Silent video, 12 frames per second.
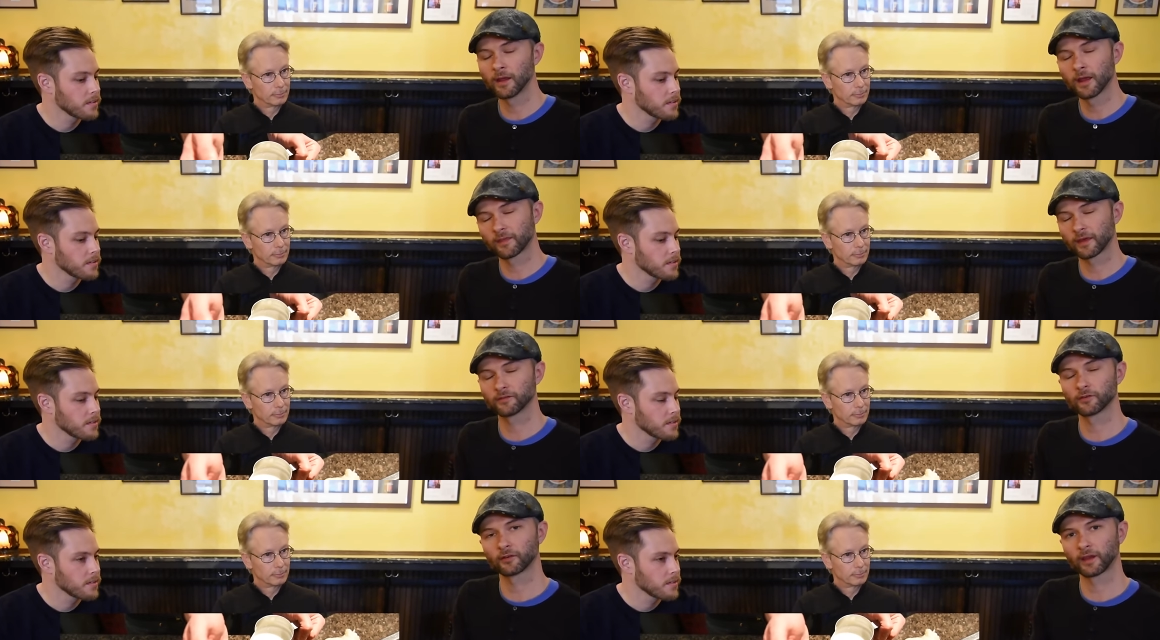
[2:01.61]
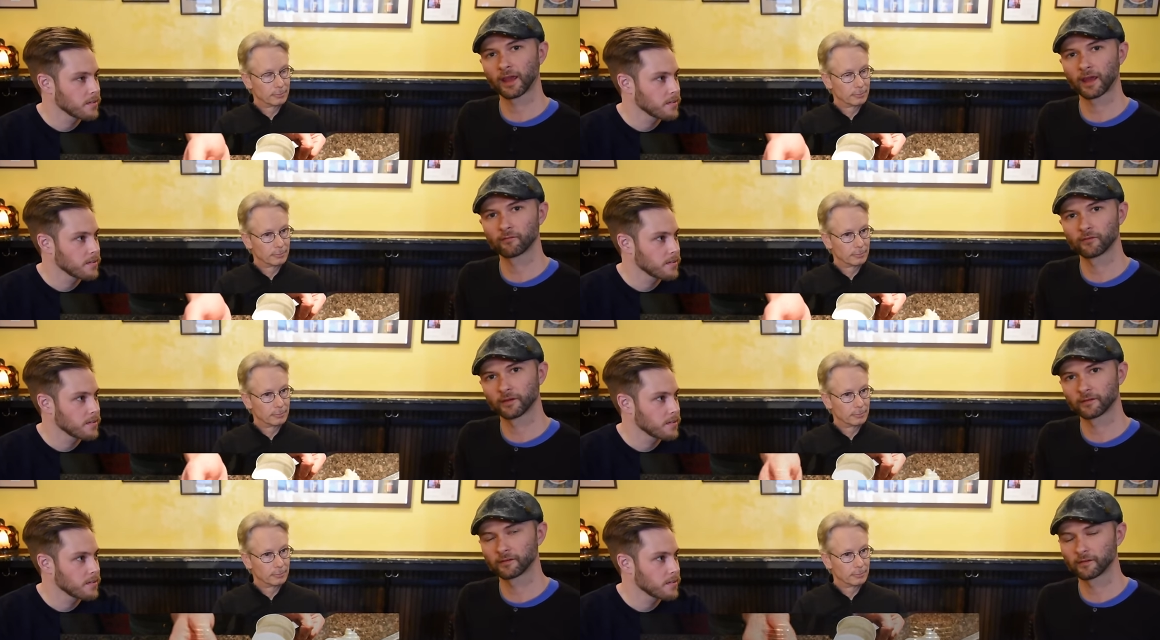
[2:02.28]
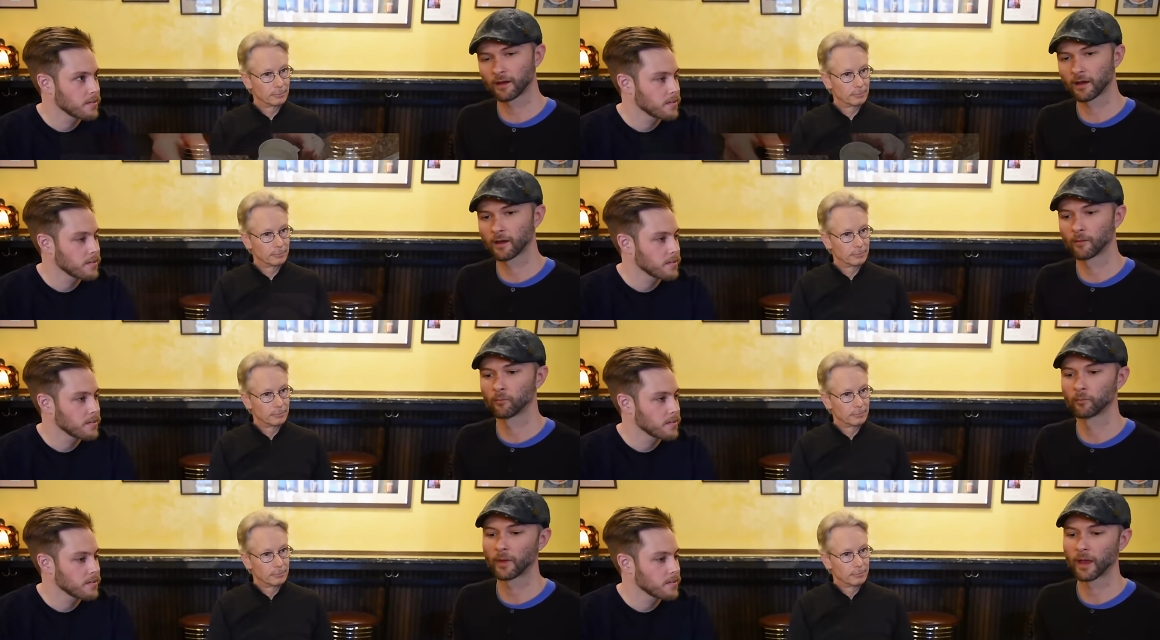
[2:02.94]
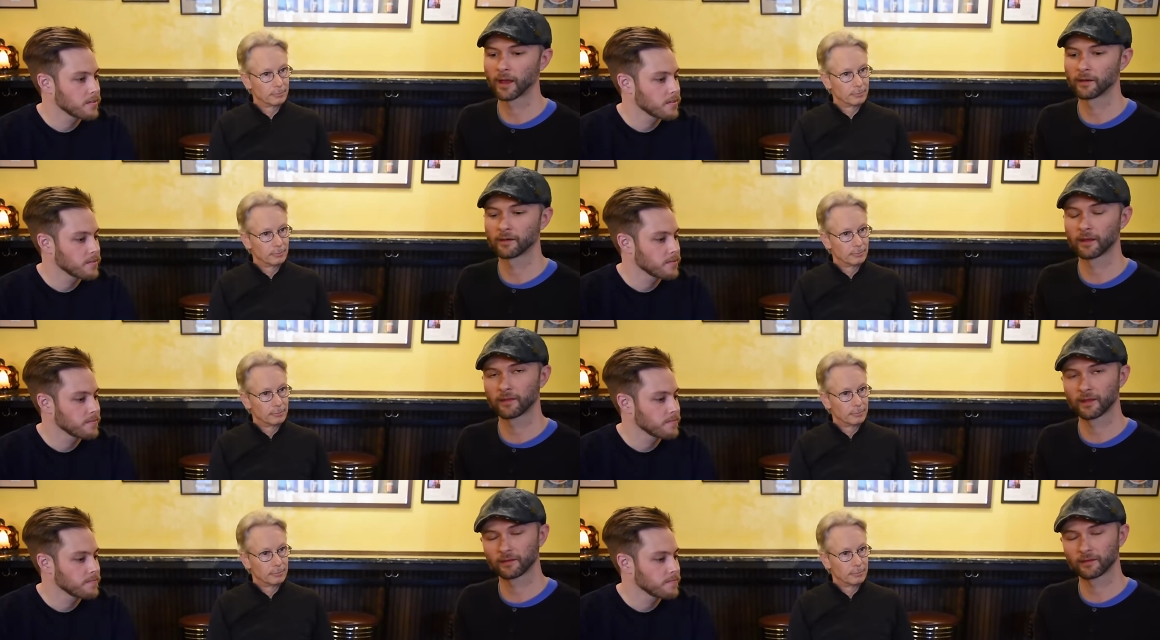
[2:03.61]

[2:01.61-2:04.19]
Speaker 1: That's your canvas, um, and, and